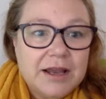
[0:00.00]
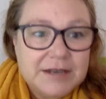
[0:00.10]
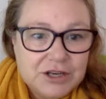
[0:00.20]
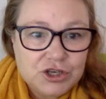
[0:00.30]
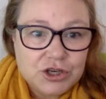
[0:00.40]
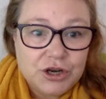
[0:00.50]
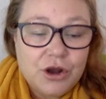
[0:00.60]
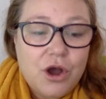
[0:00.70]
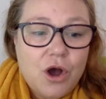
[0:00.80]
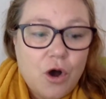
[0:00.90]
addition
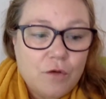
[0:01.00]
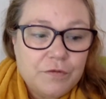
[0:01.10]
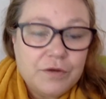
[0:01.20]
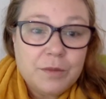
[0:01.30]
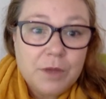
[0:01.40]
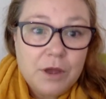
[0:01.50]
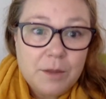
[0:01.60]
of them